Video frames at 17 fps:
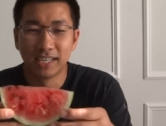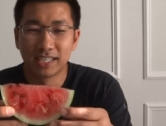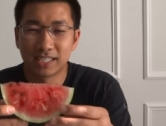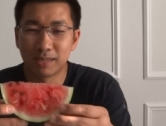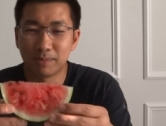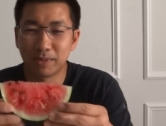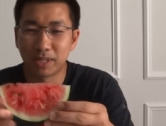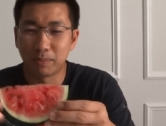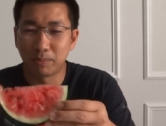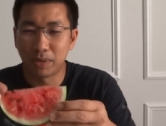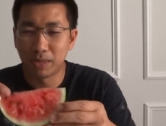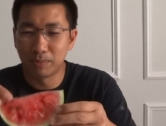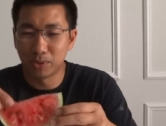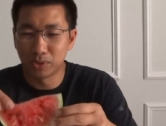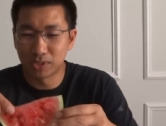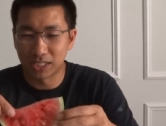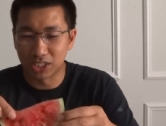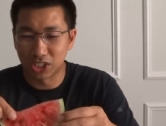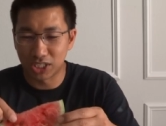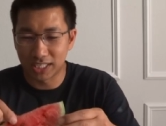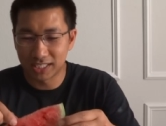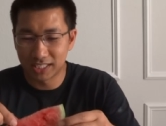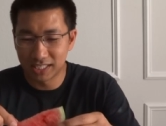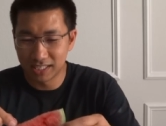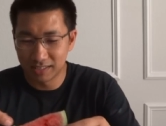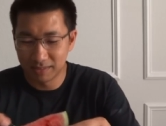some of the people
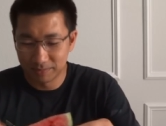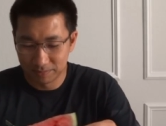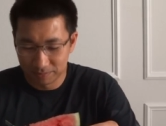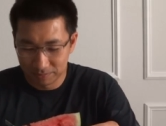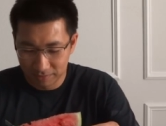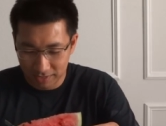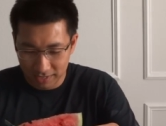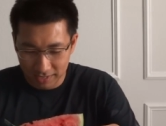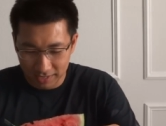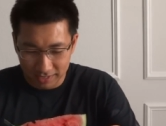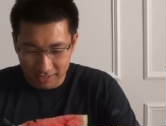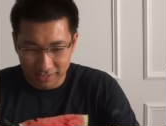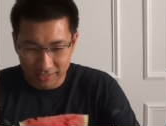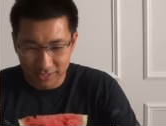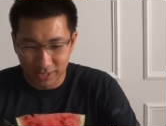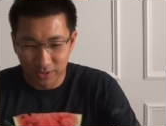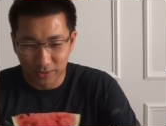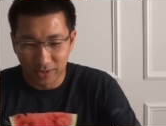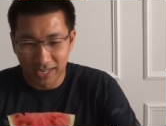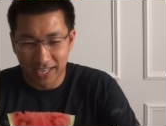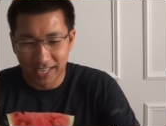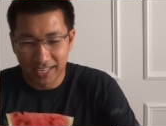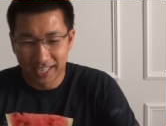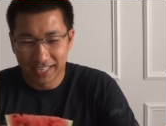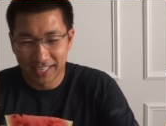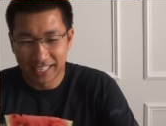suggested. So
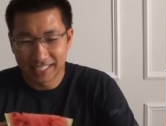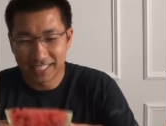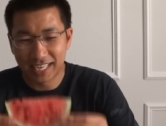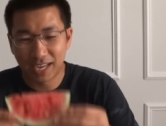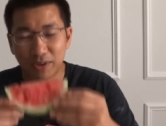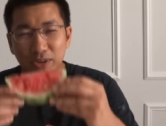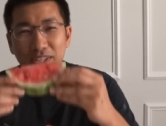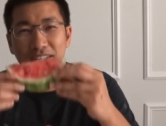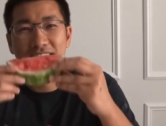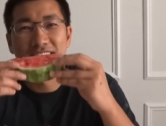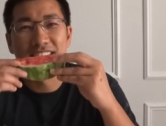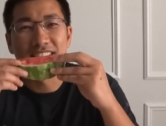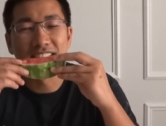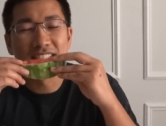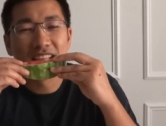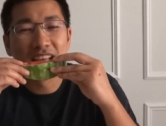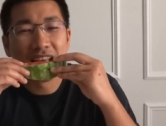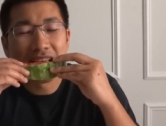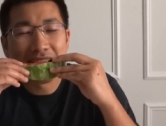uh, let's see how good this is.